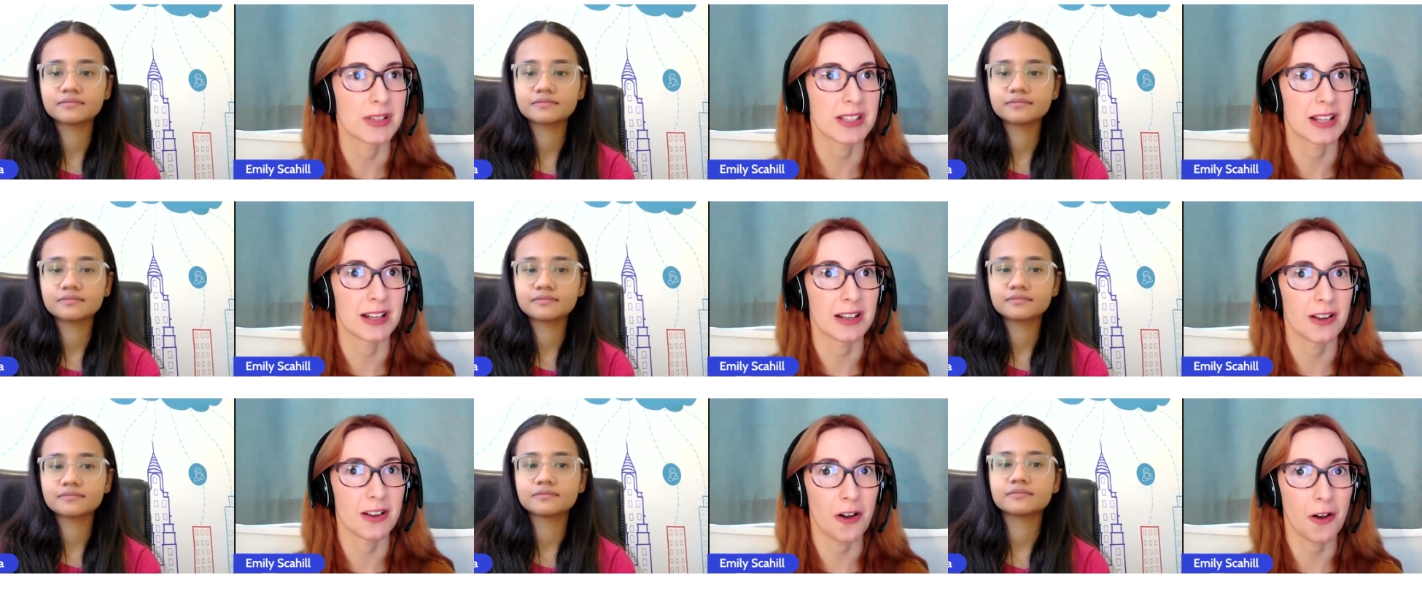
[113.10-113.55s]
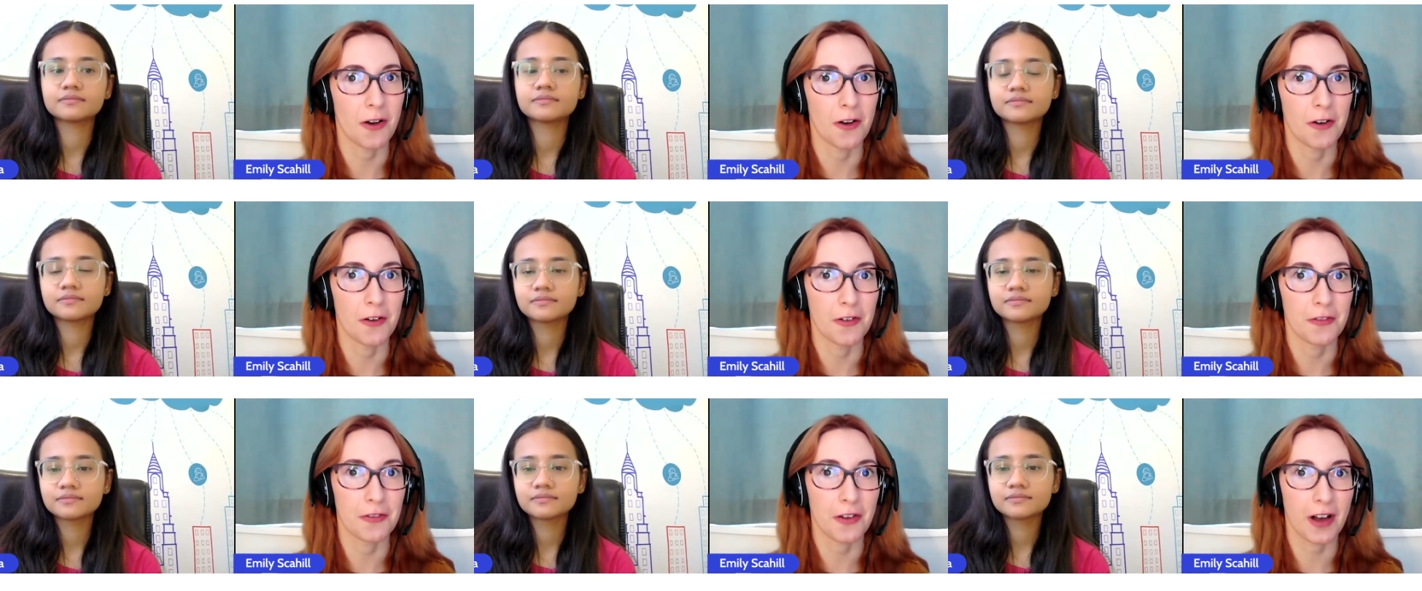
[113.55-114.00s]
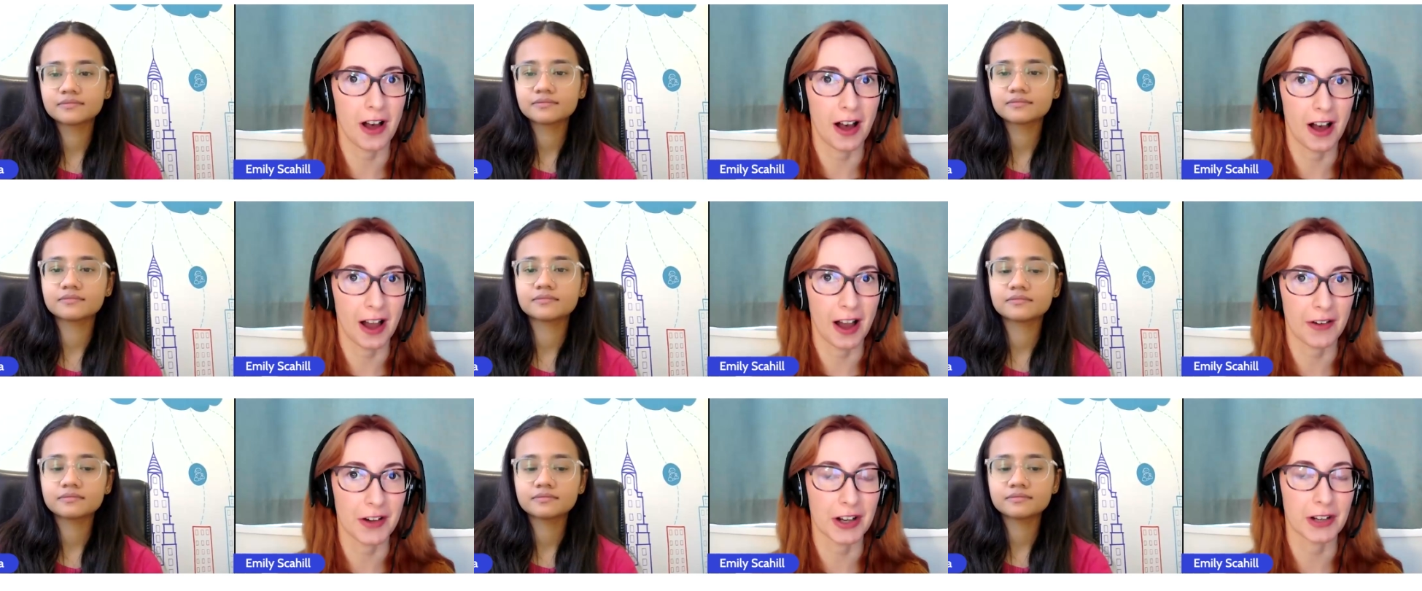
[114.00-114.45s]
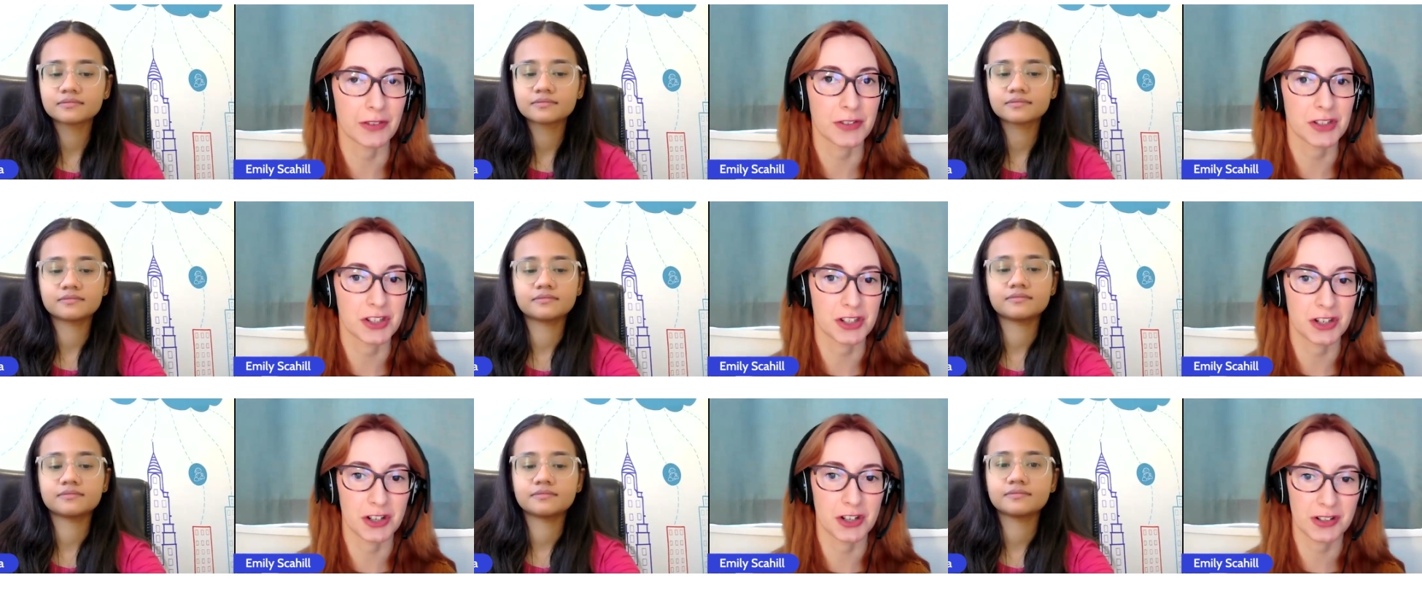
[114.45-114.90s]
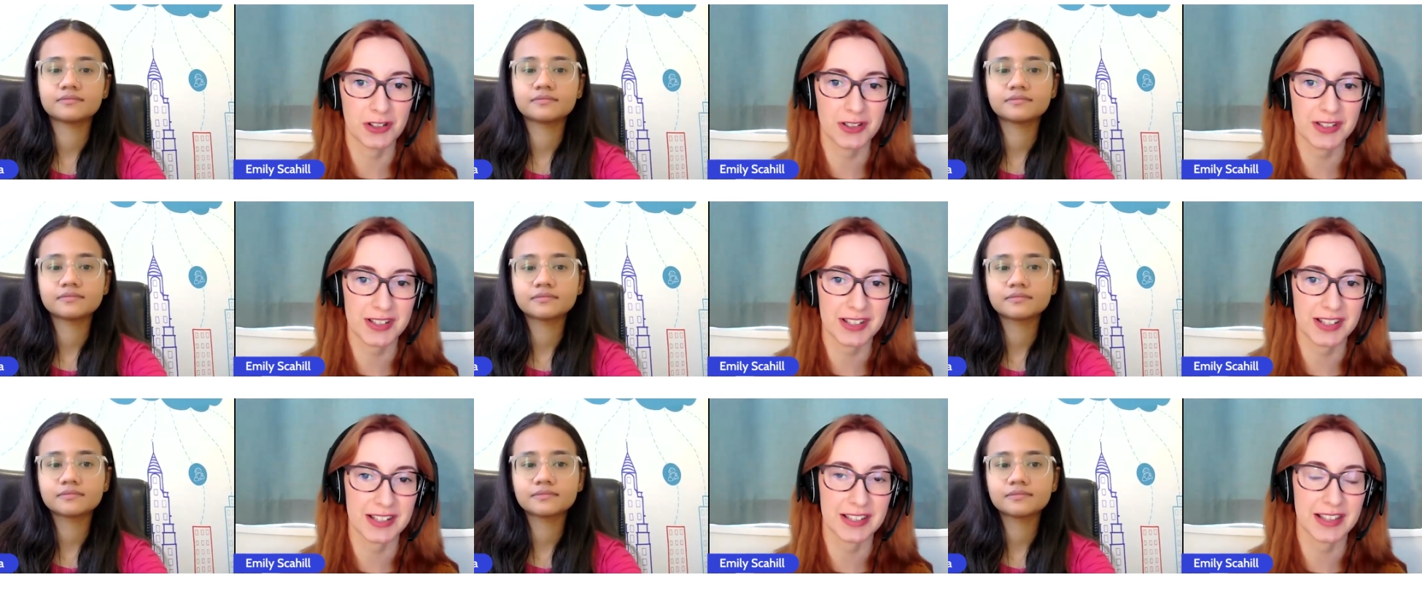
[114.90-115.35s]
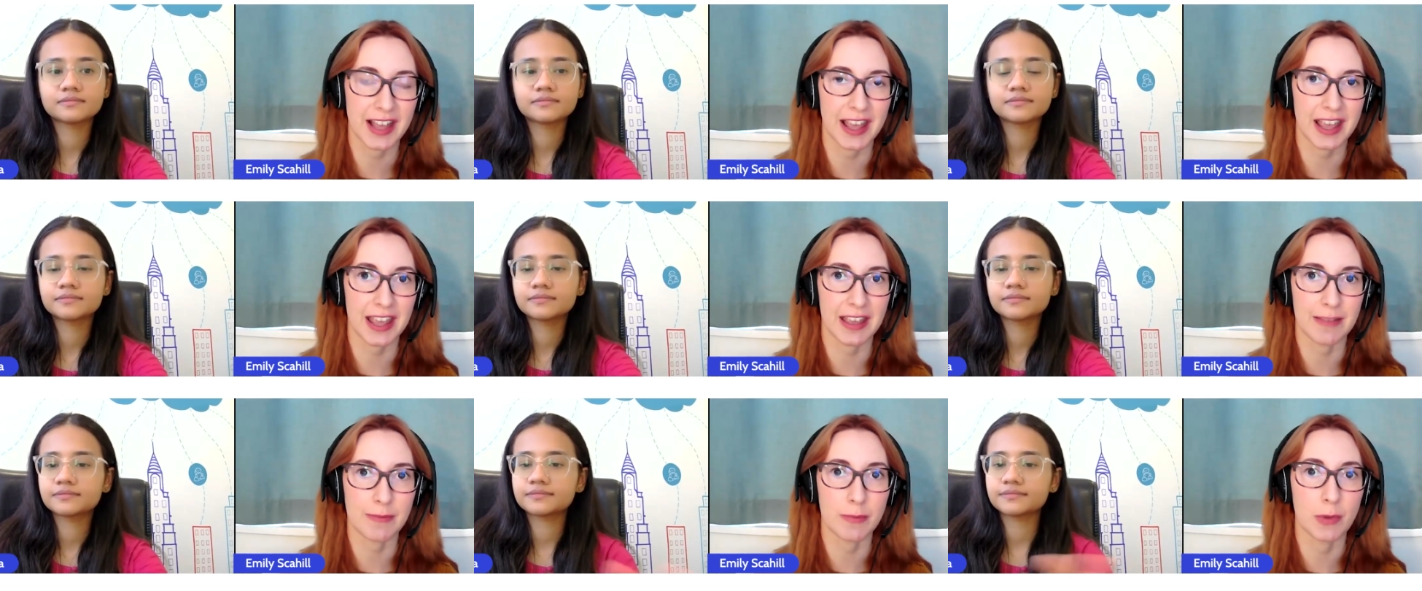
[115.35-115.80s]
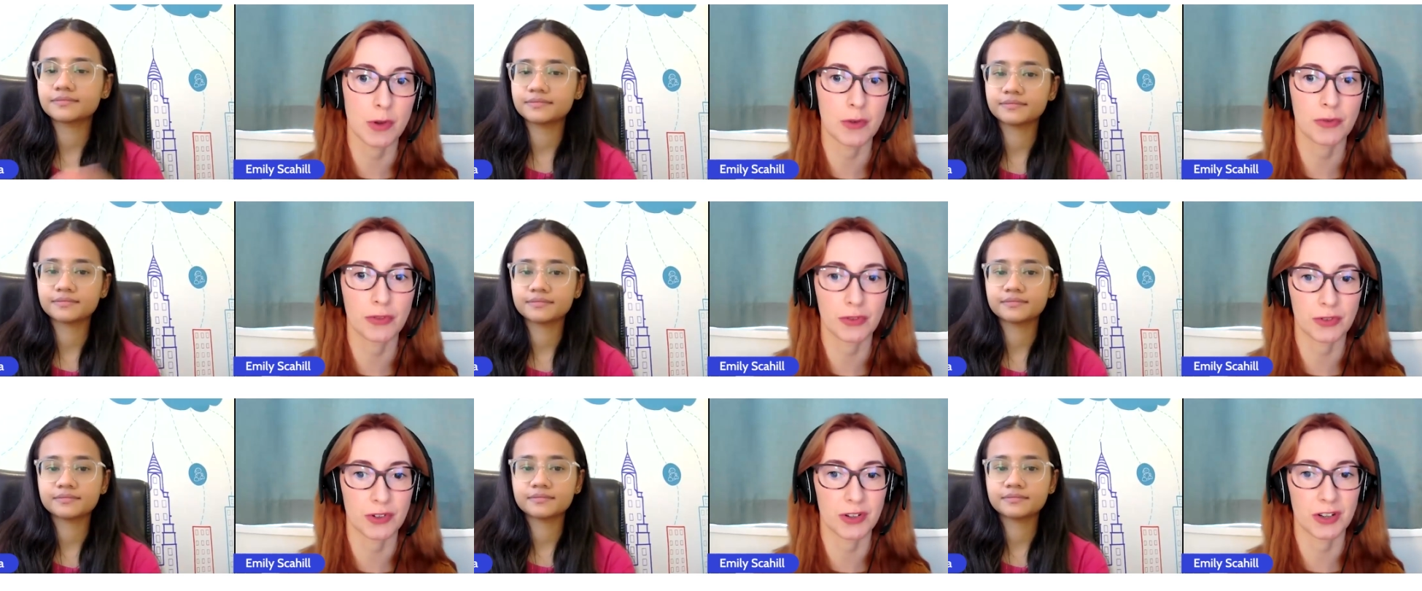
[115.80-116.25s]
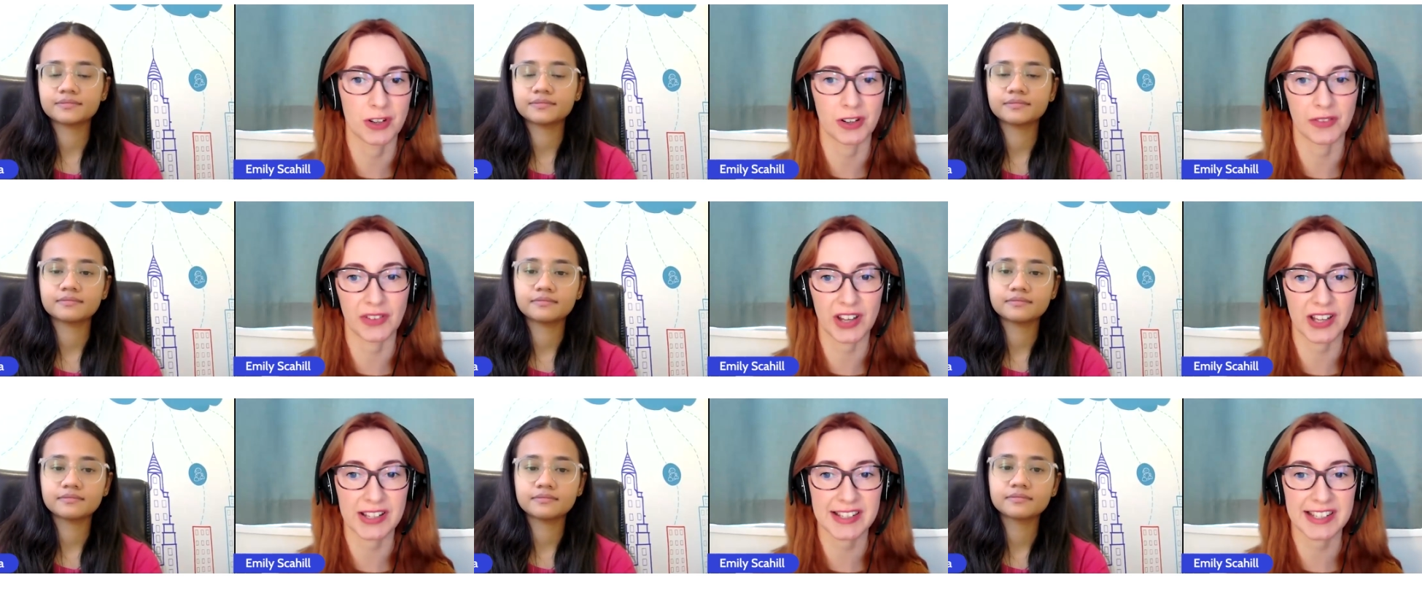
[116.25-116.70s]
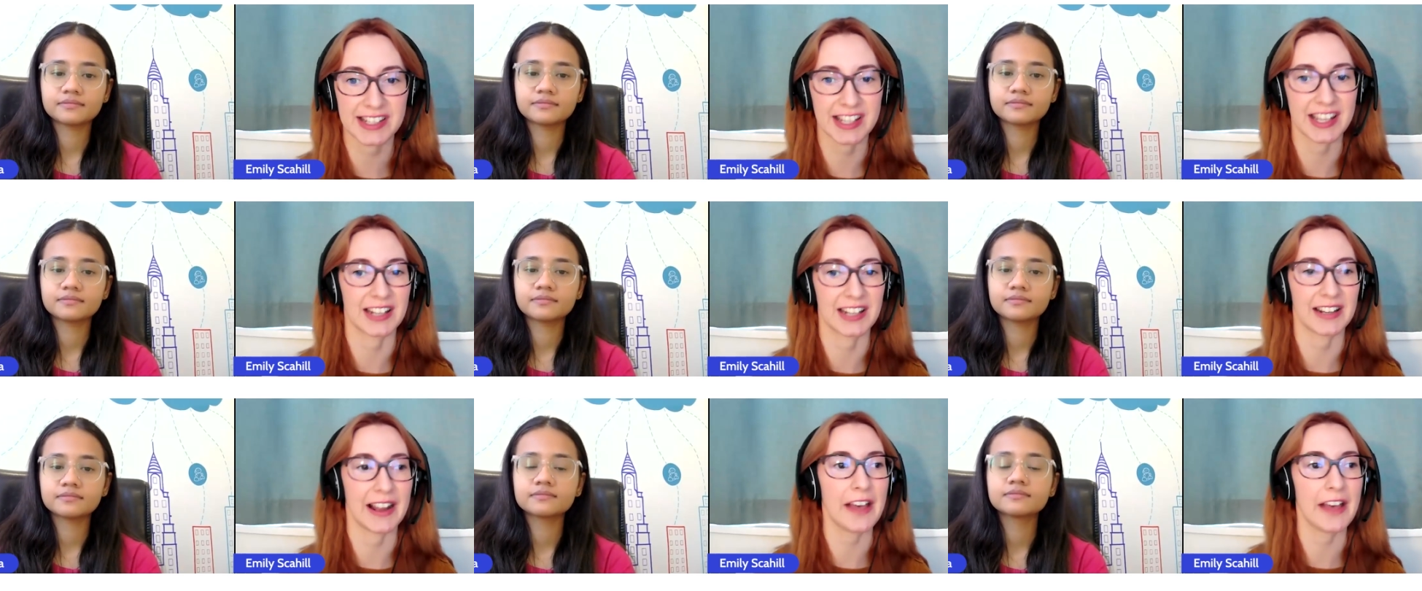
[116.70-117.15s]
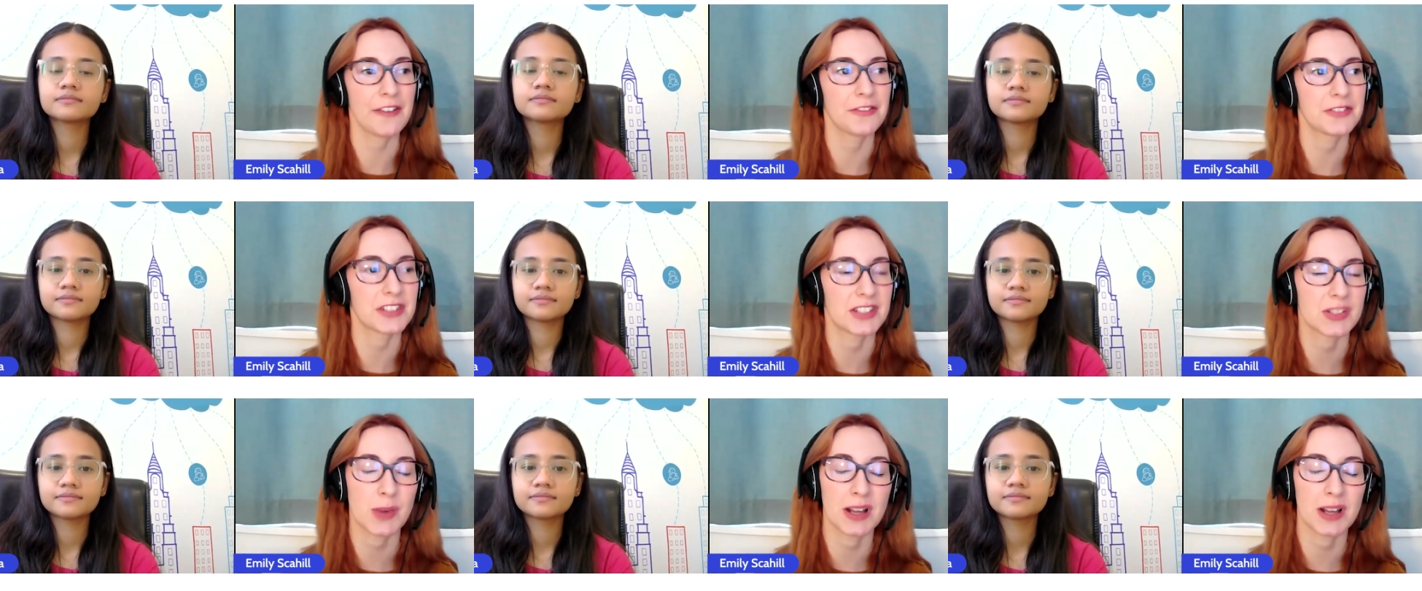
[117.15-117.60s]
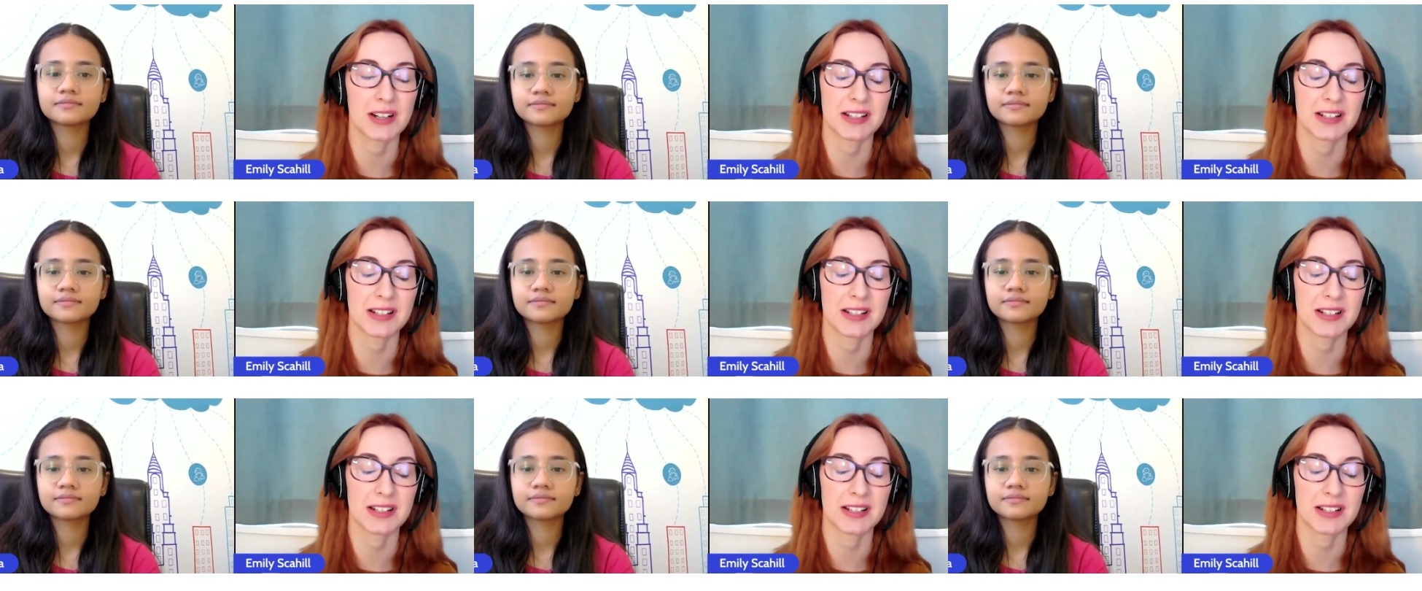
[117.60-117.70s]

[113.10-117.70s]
Speaker 1: there was a lot of hiring of students as they moved through university and left,